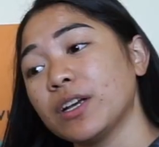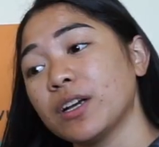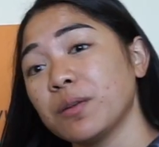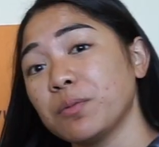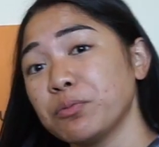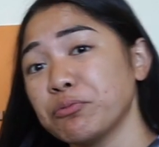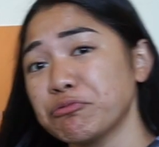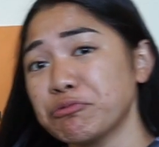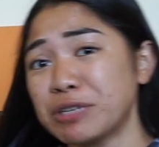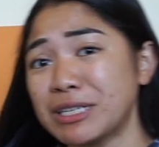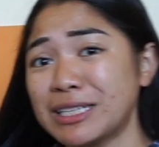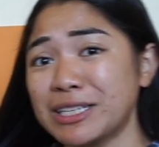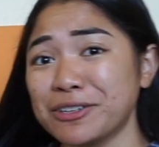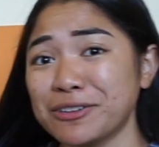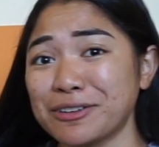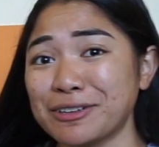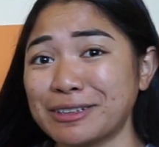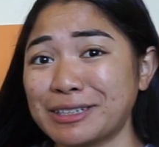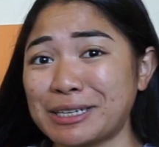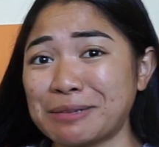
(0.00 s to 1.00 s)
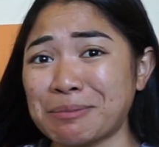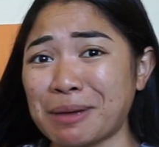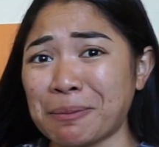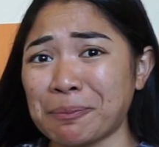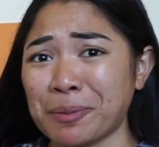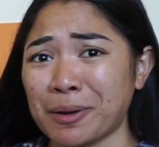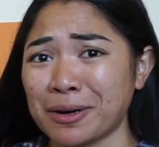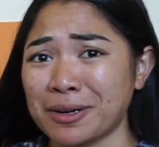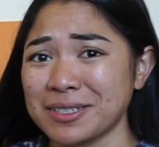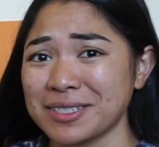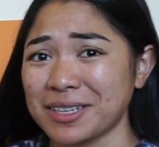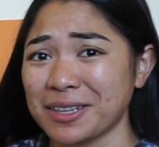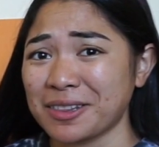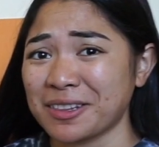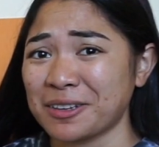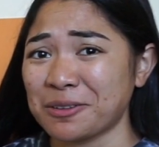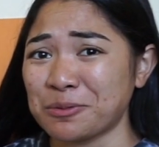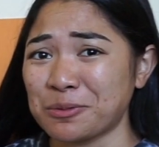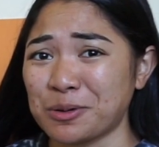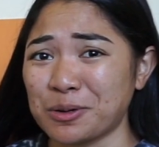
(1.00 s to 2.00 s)
up really early. My parents, I
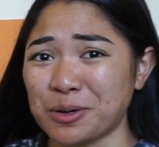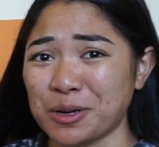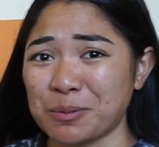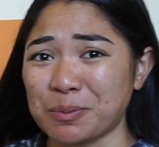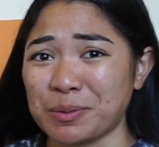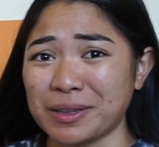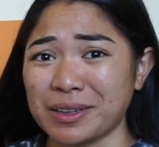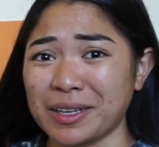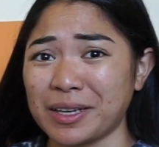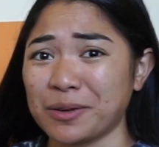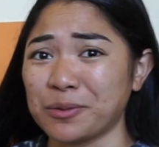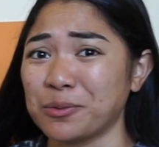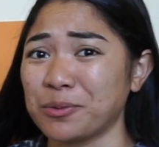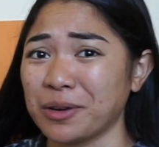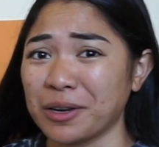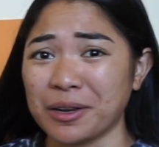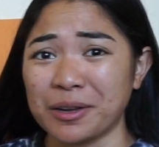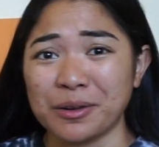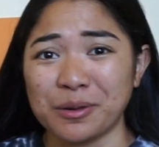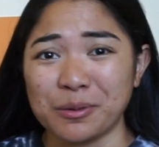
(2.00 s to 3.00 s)
think, woke up at like 1 in the